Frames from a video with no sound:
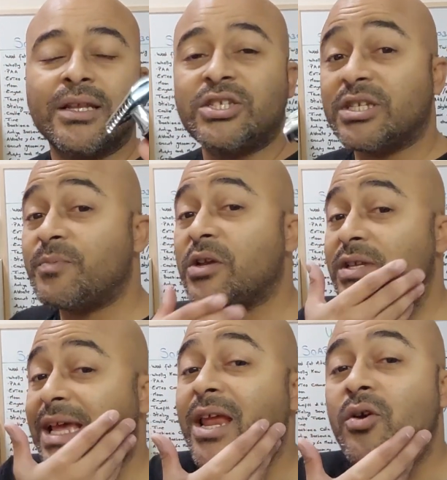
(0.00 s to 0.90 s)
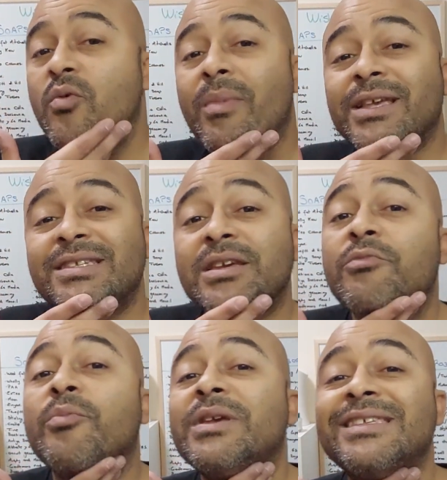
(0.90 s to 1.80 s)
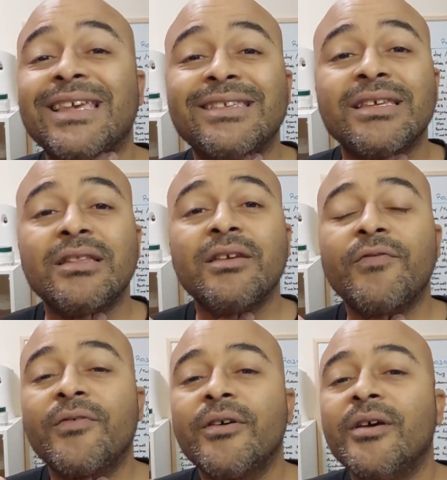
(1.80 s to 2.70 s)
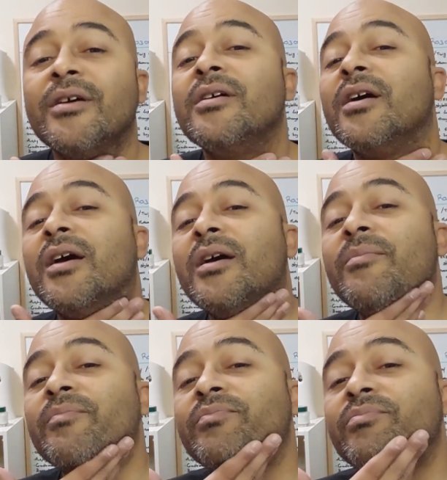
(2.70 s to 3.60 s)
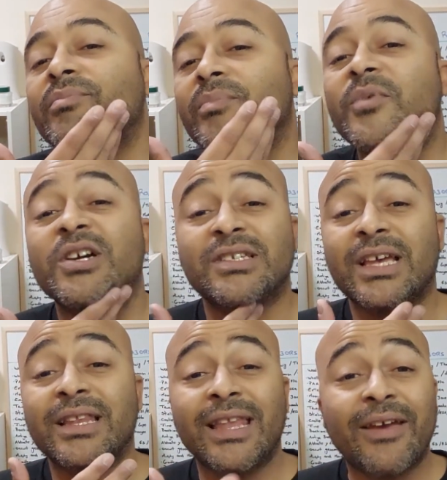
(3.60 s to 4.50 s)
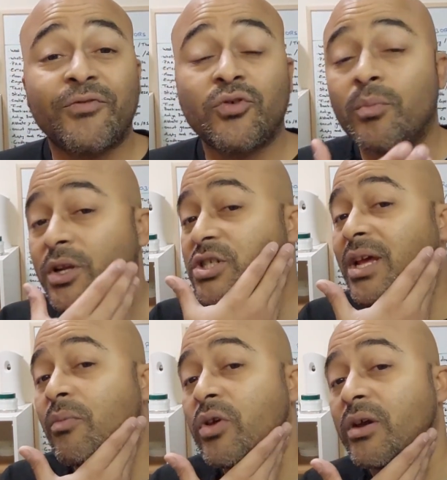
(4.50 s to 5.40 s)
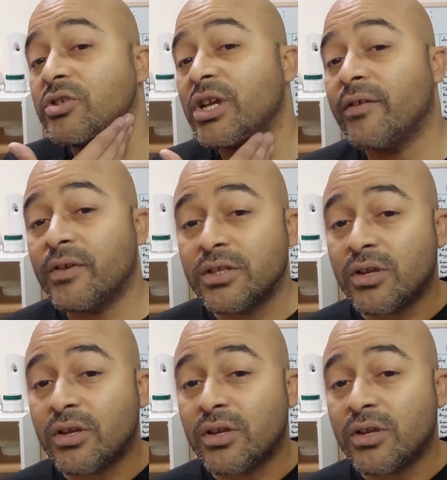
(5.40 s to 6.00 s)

just because I know my skin will be sensitive, because I left too much time without shaving.